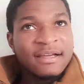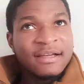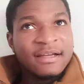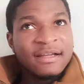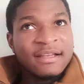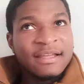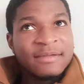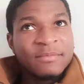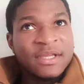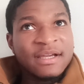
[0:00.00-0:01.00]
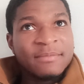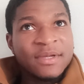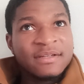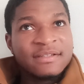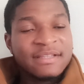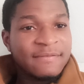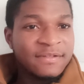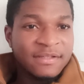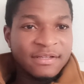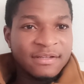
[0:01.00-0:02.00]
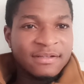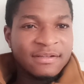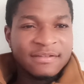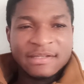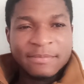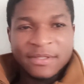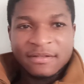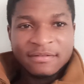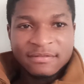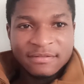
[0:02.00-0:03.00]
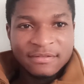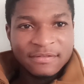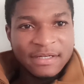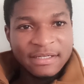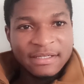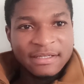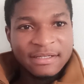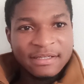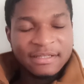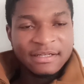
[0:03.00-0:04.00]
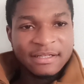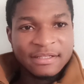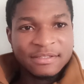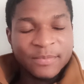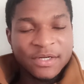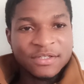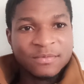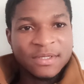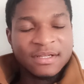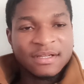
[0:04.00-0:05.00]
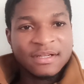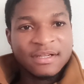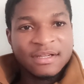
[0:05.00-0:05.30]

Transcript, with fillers: Uh, like me, I made 70 something, right, in this past week.